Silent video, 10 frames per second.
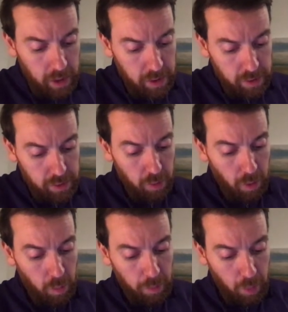So
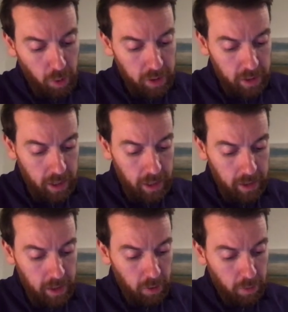a 1.8
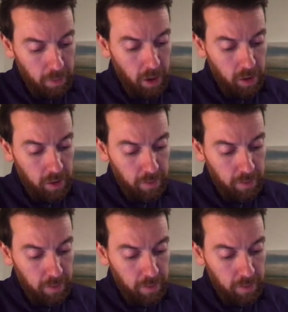kilogram block on